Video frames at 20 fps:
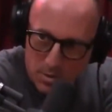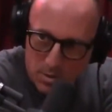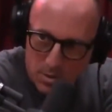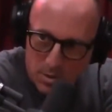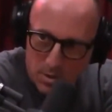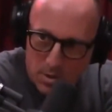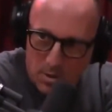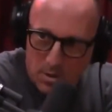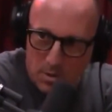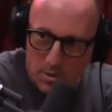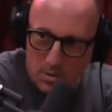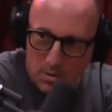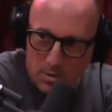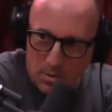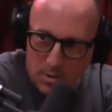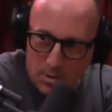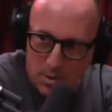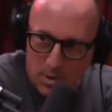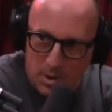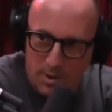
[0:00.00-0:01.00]

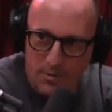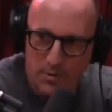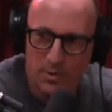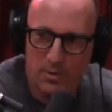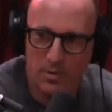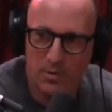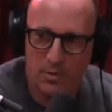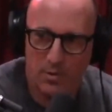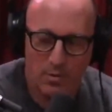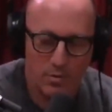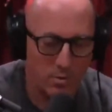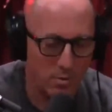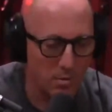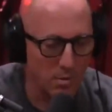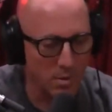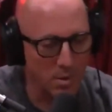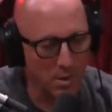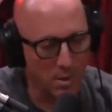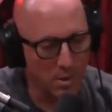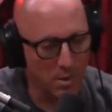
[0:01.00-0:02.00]
the difference
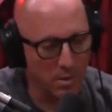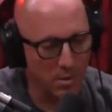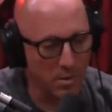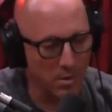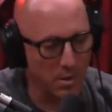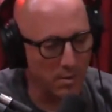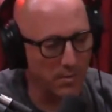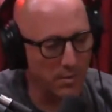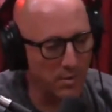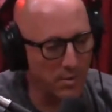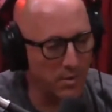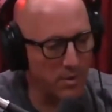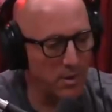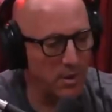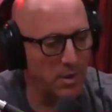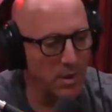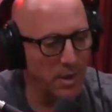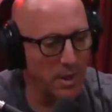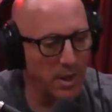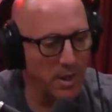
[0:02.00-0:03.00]
in
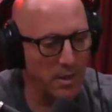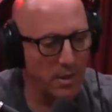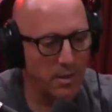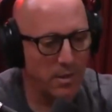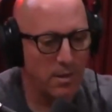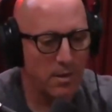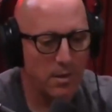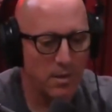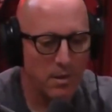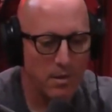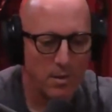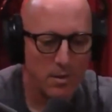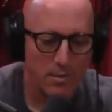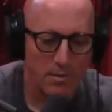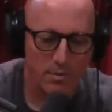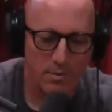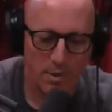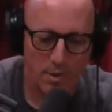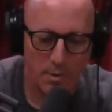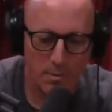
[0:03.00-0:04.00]
the length
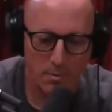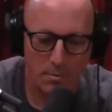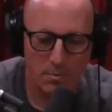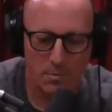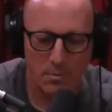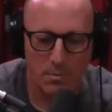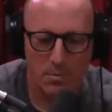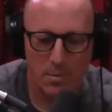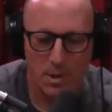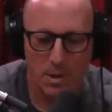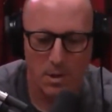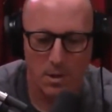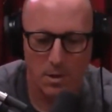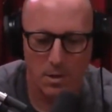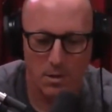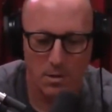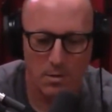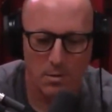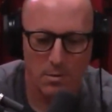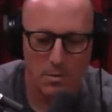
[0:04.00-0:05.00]
from
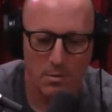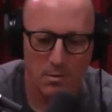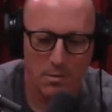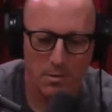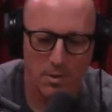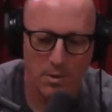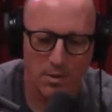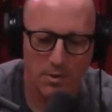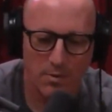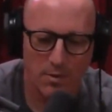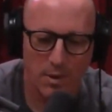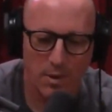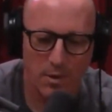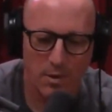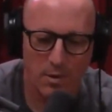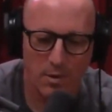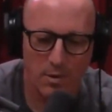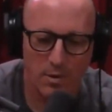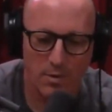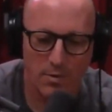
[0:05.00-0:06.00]
this finger
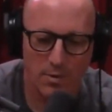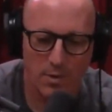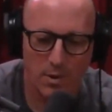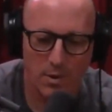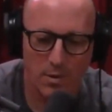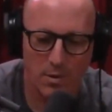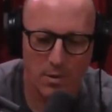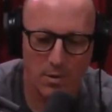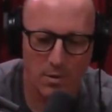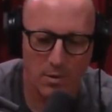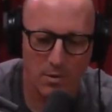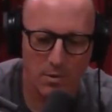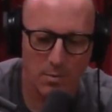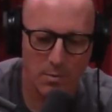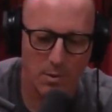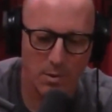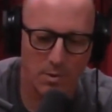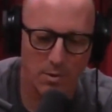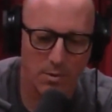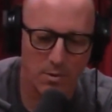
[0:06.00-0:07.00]
to this finger, as
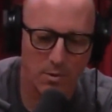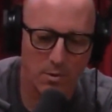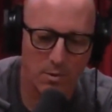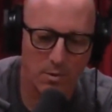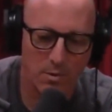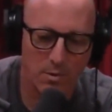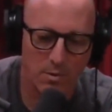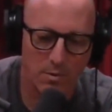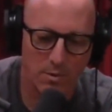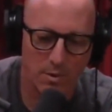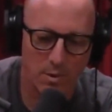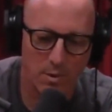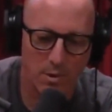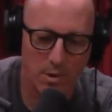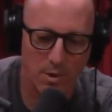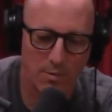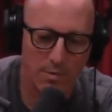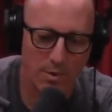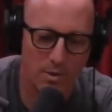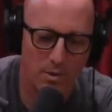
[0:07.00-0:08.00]
opposed to this finger to
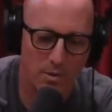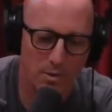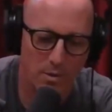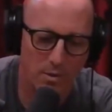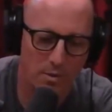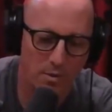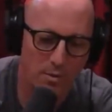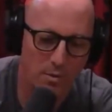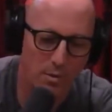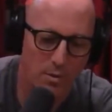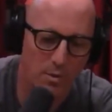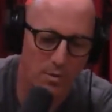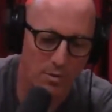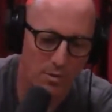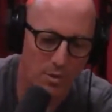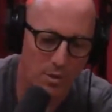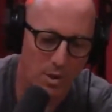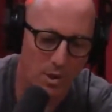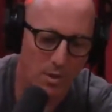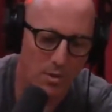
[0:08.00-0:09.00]
that finger, those
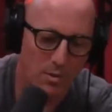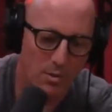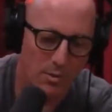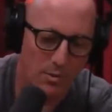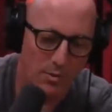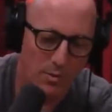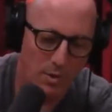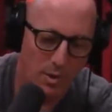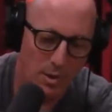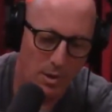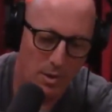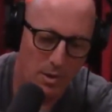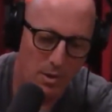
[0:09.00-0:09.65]
knuckles